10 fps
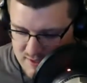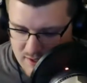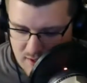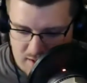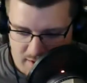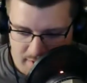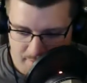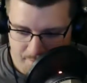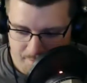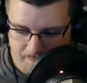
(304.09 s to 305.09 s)

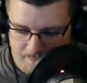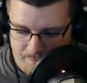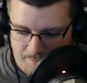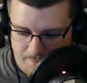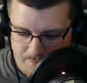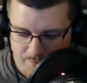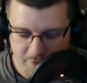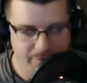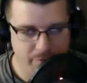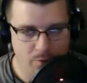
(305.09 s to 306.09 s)
Um,
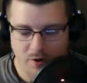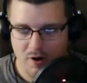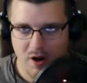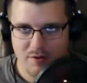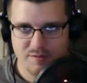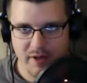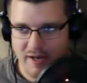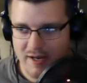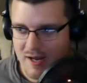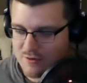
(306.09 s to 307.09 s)
Before I was
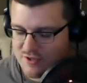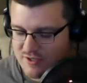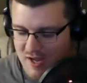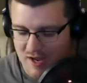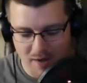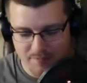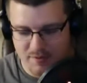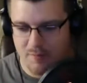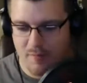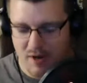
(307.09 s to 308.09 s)
playing, I hopped
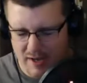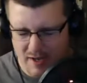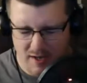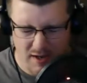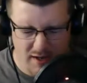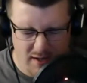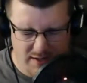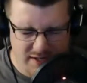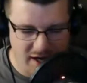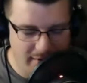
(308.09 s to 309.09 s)
on my
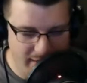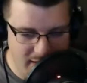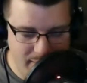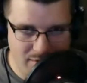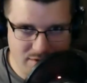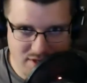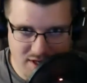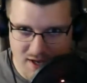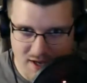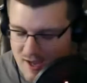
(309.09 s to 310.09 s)
Tyrion mount
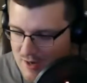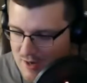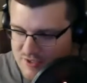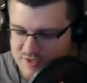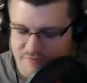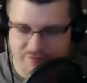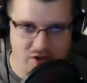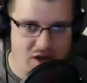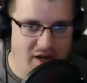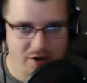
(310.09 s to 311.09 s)
and was just
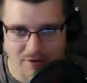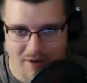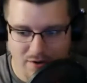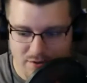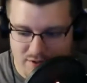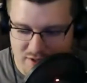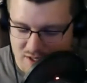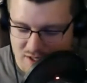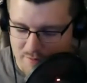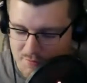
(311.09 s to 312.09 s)
flying around
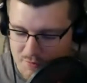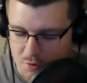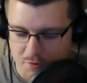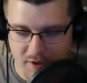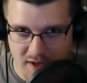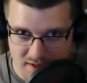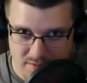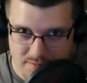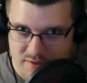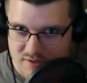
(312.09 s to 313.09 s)
Northern
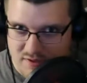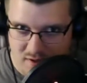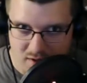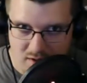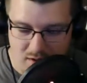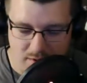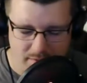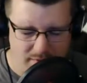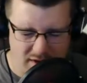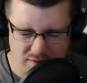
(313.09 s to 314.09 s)
Kingdoms,
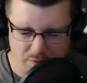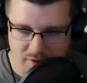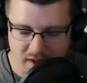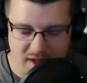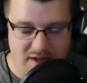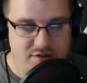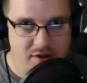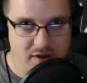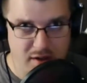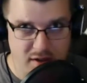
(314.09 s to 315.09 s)
no,
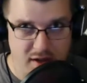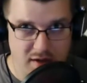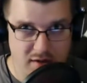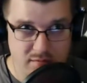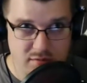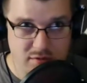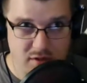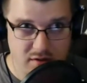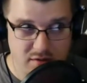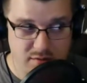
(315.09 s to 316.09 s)
Eastern Kingdoms, I
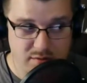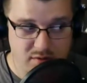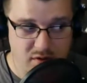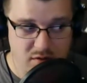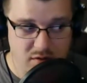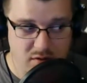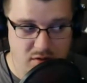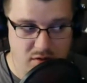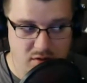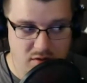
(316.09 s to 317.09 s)
think is what it's called.
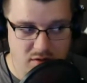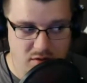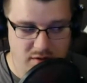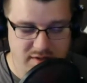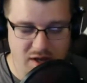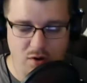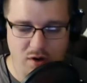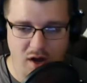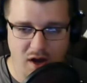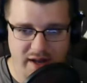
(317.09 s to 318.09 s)
Yeah. Is that whole
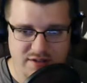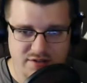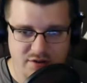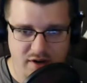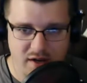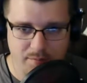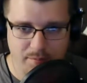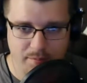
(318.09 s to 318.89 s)
continent Eastern Kingdom?